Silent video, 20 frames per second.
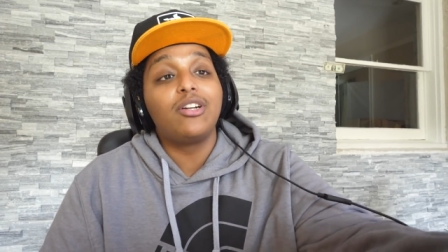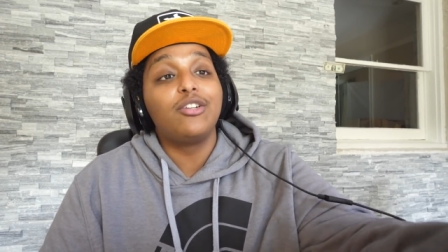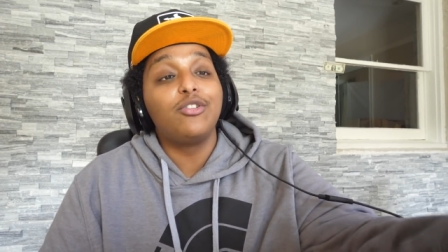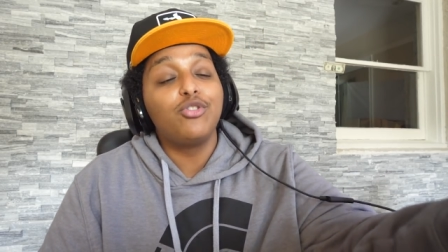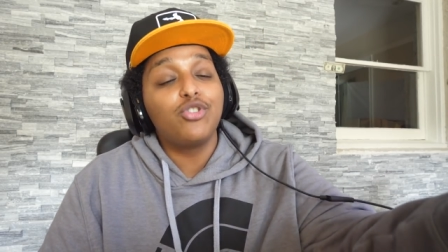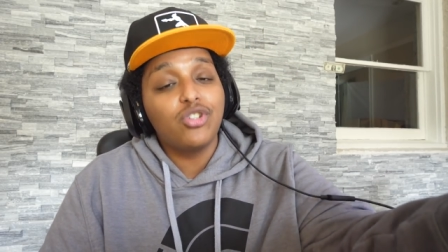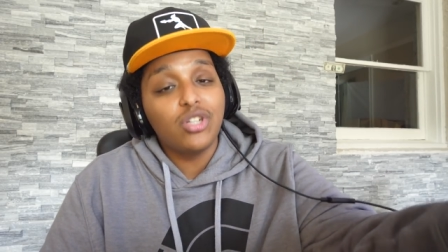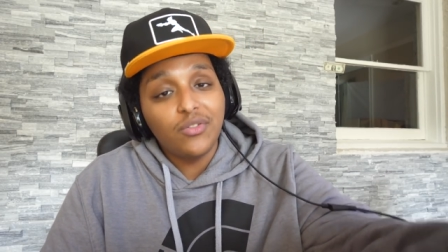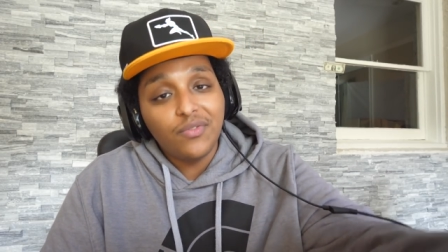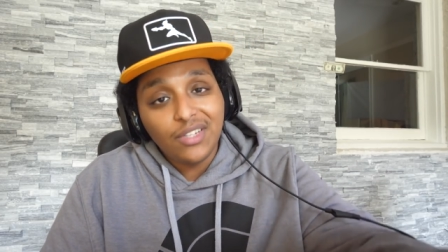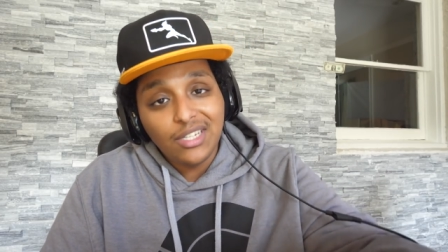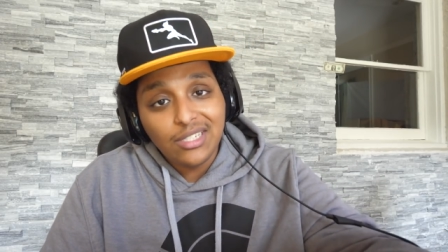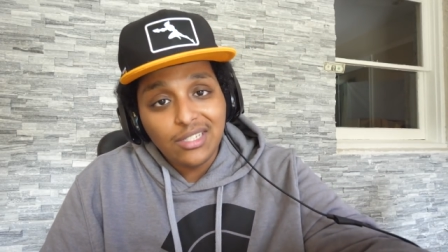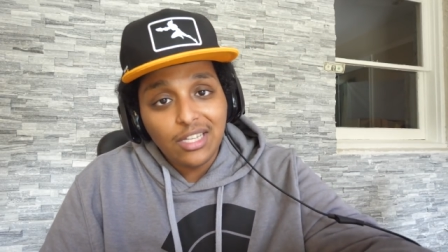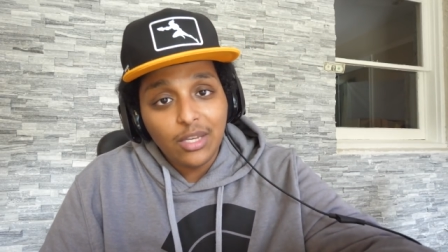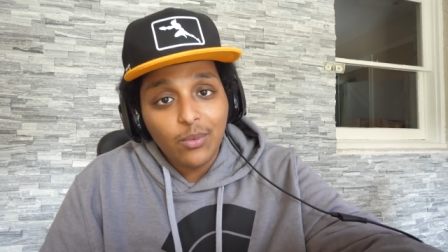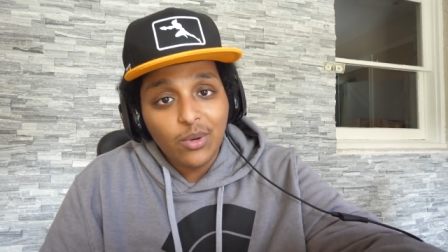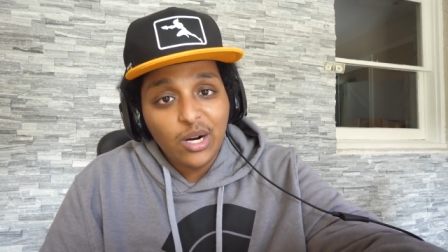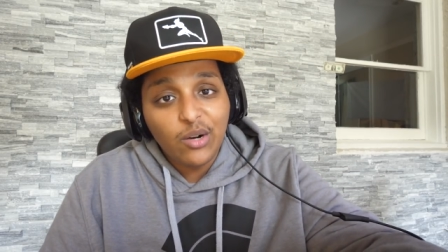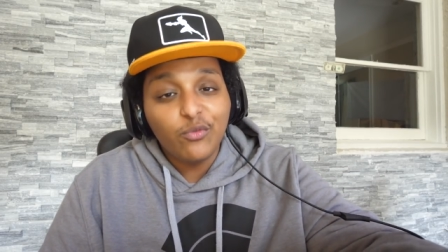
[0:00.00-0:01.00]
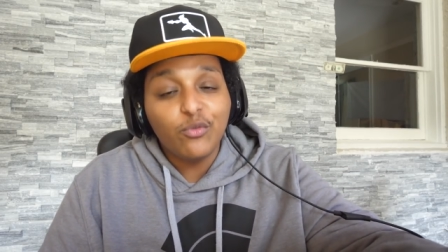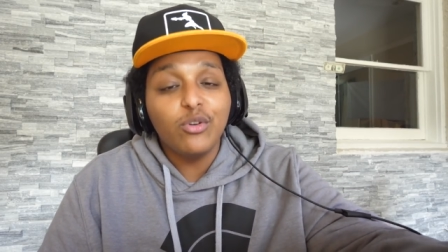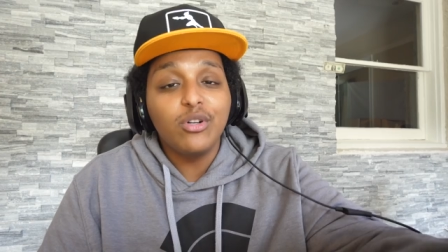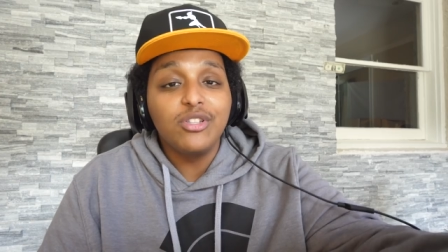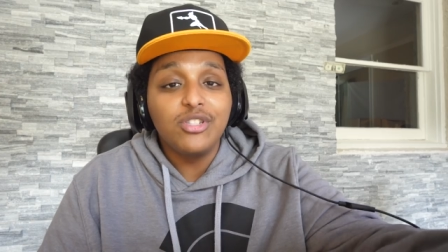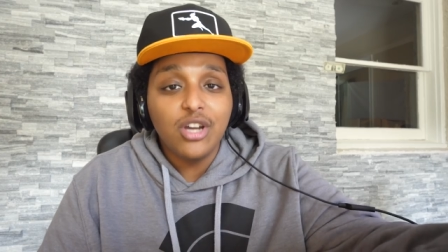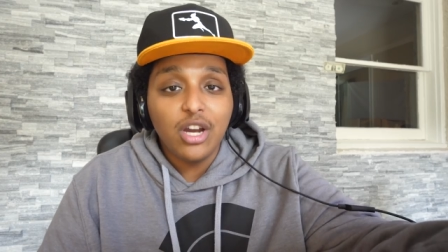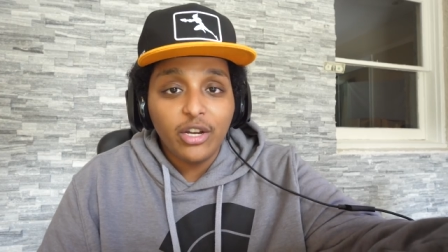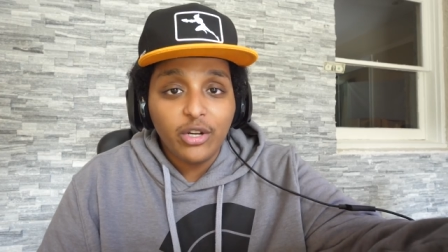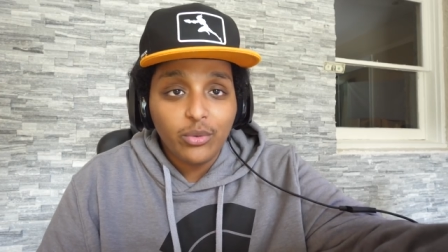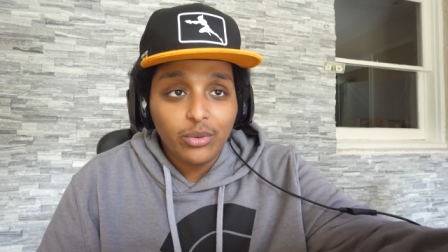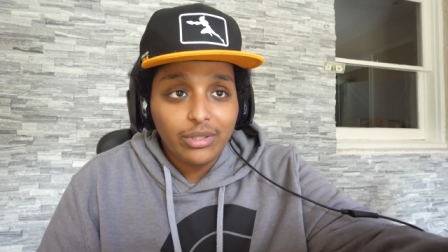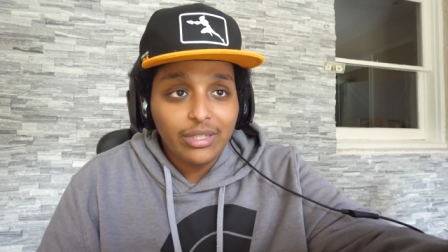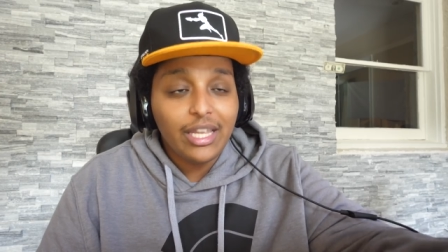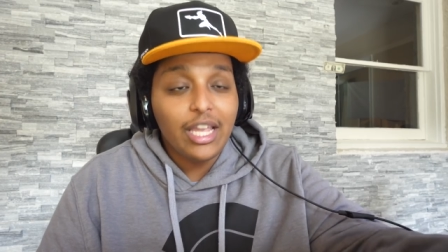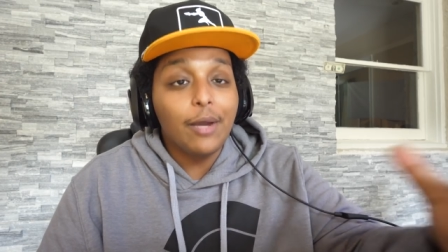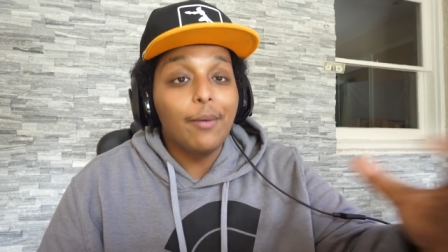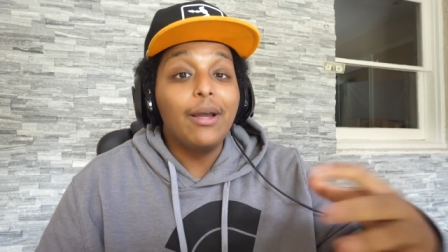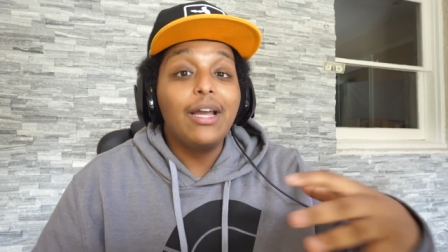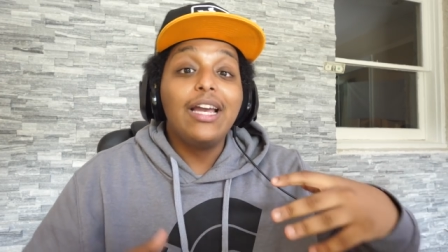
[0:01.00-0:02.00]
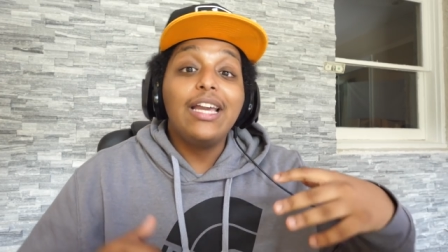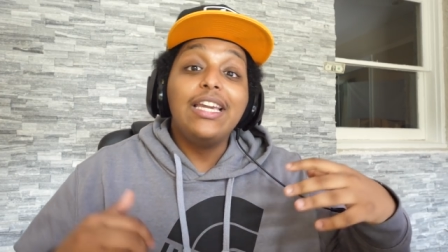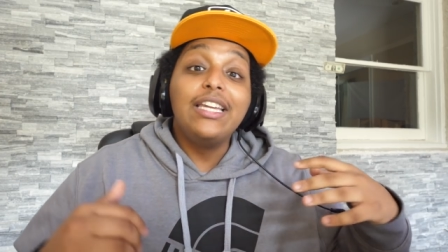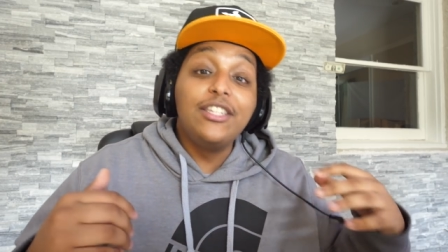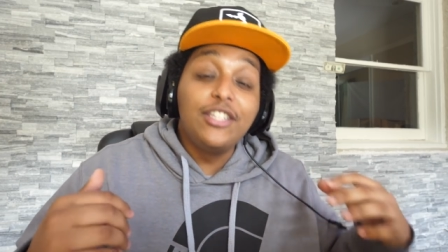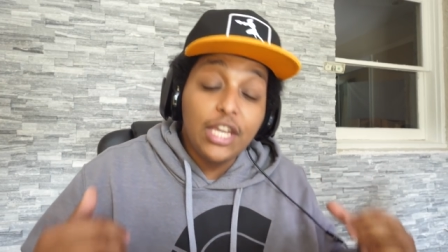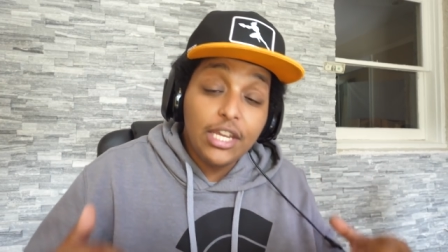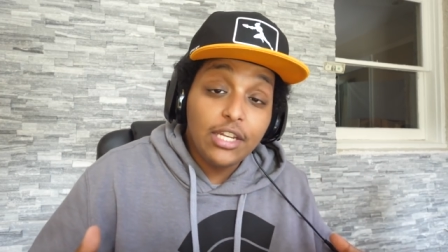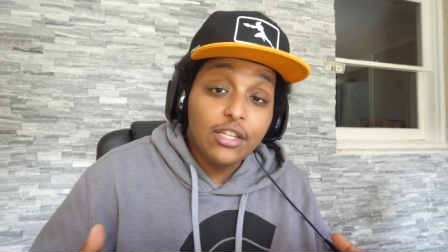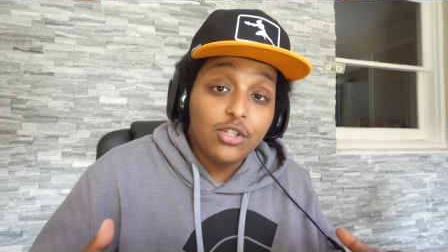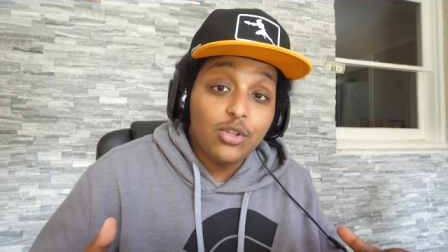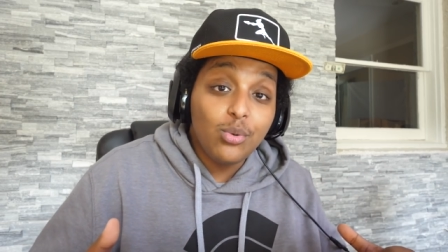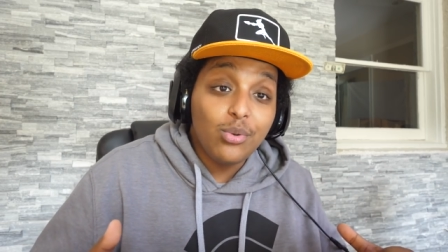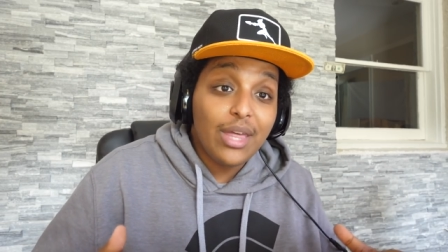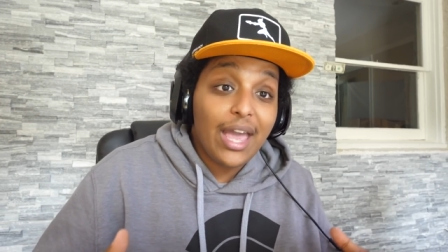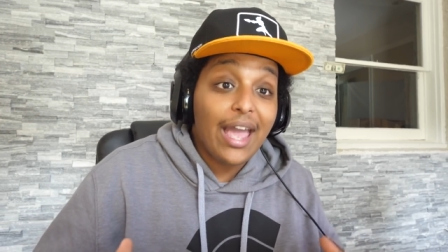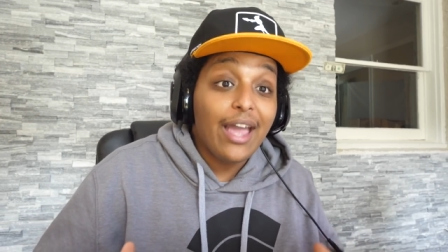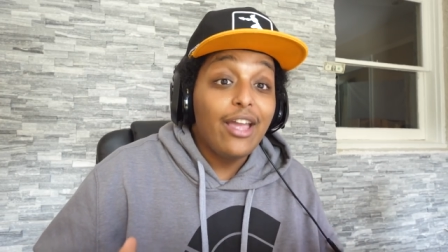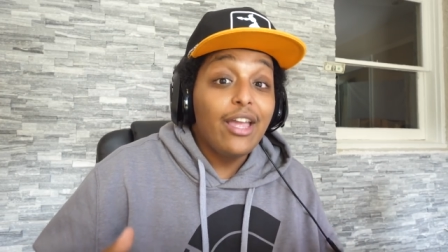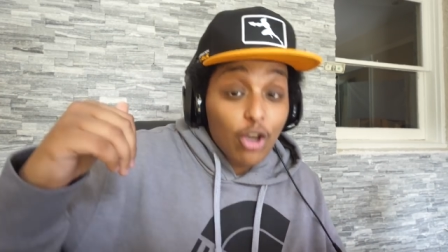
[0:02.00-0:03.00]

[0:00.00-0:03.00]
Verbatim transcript: You should have easily went up for a dunk or a layup. He didn't do that.